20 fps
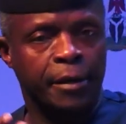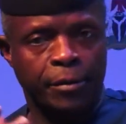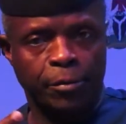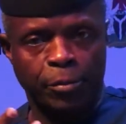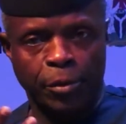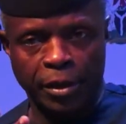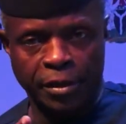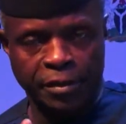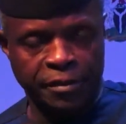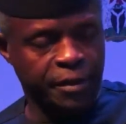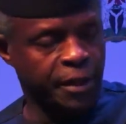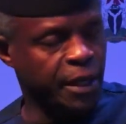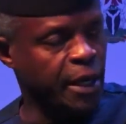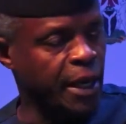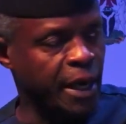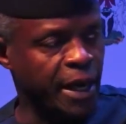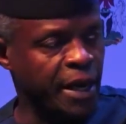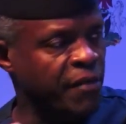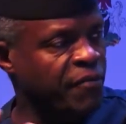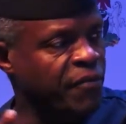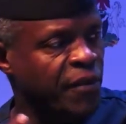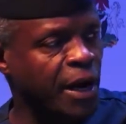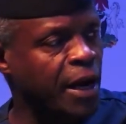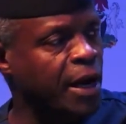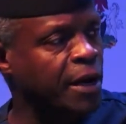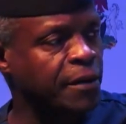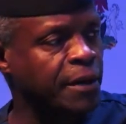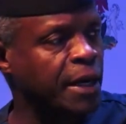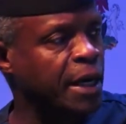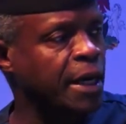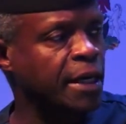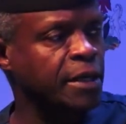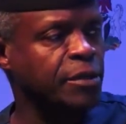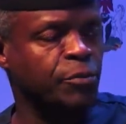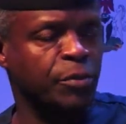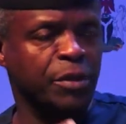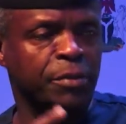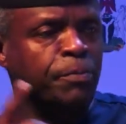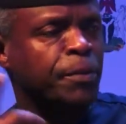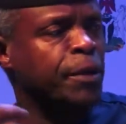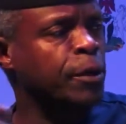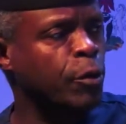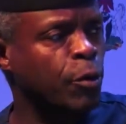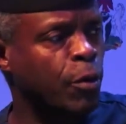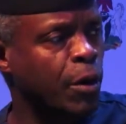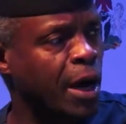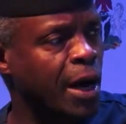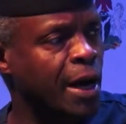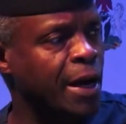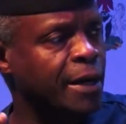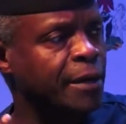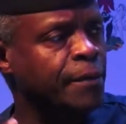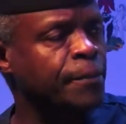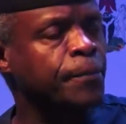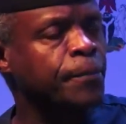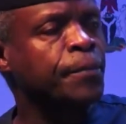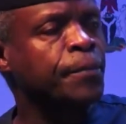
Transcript: with FRS, with BOI.